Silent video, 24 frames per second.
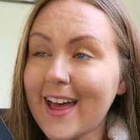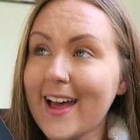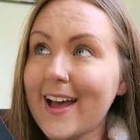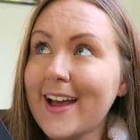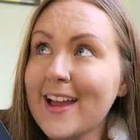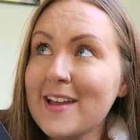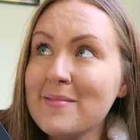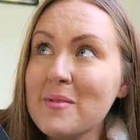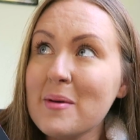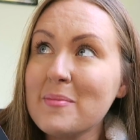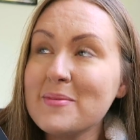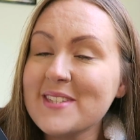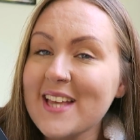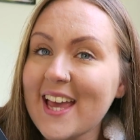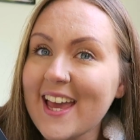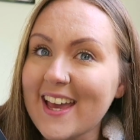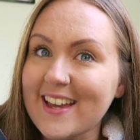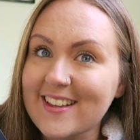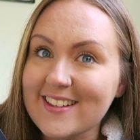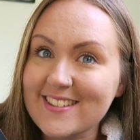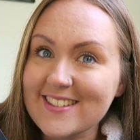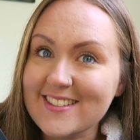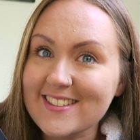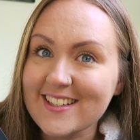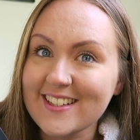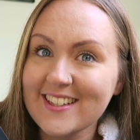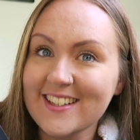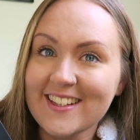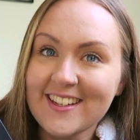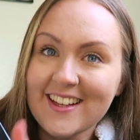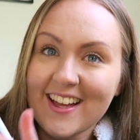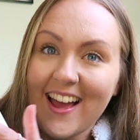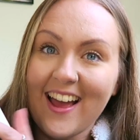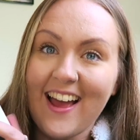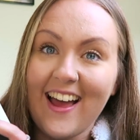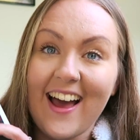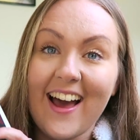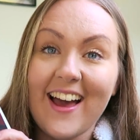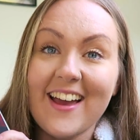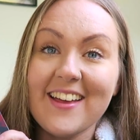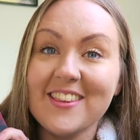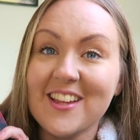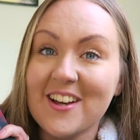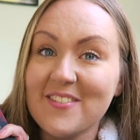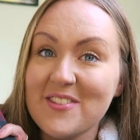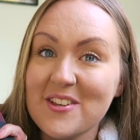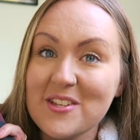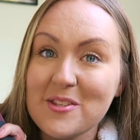I'm obsessed. I
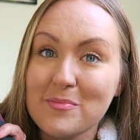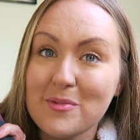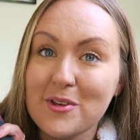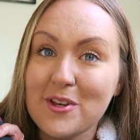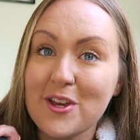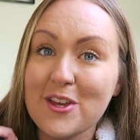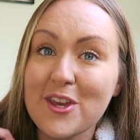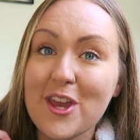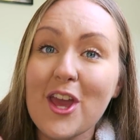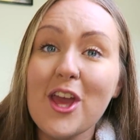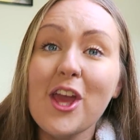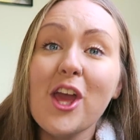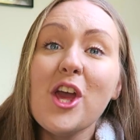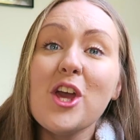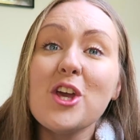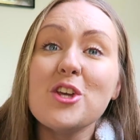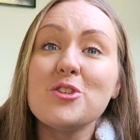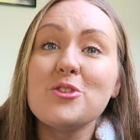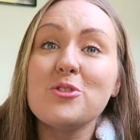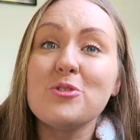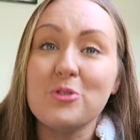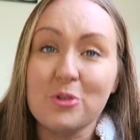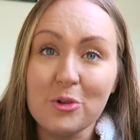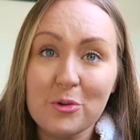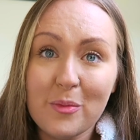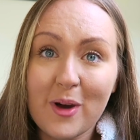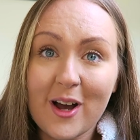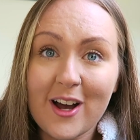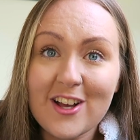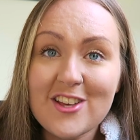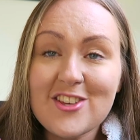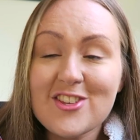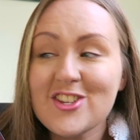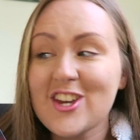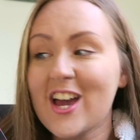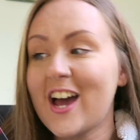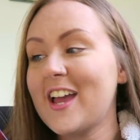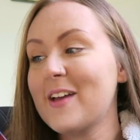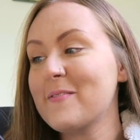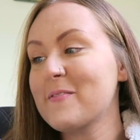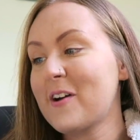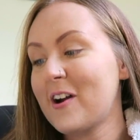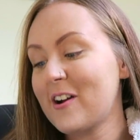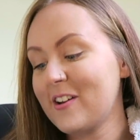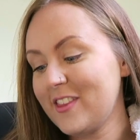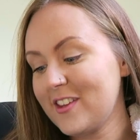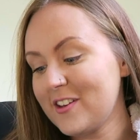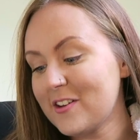love this book so much. I am
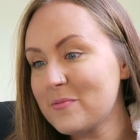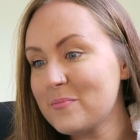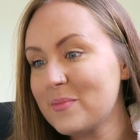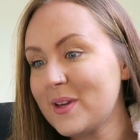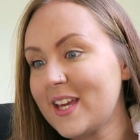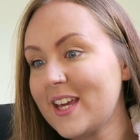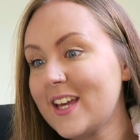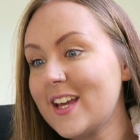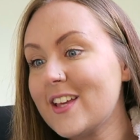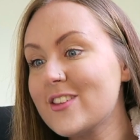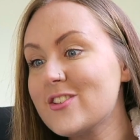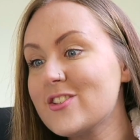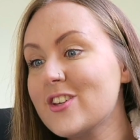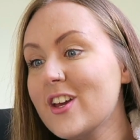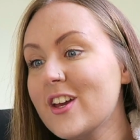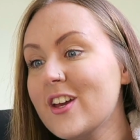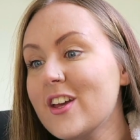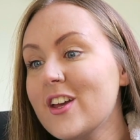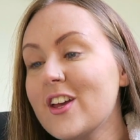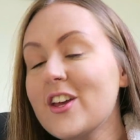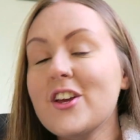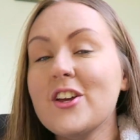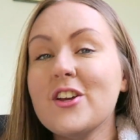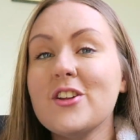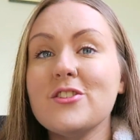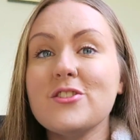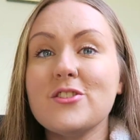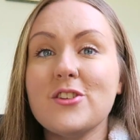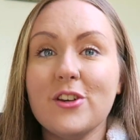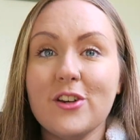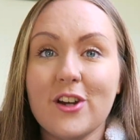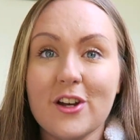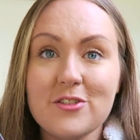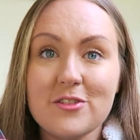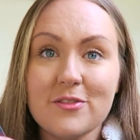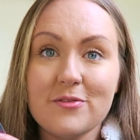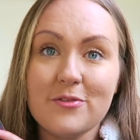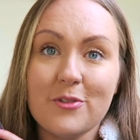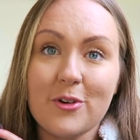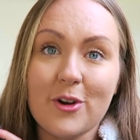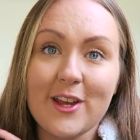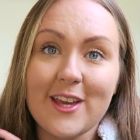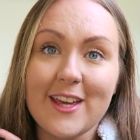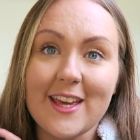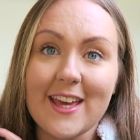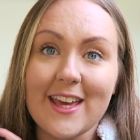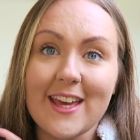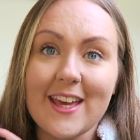currently on page
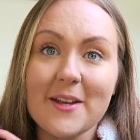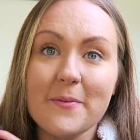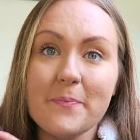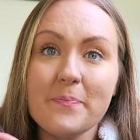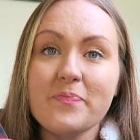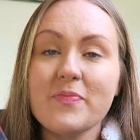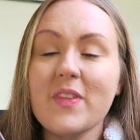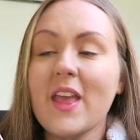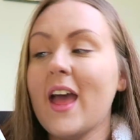248.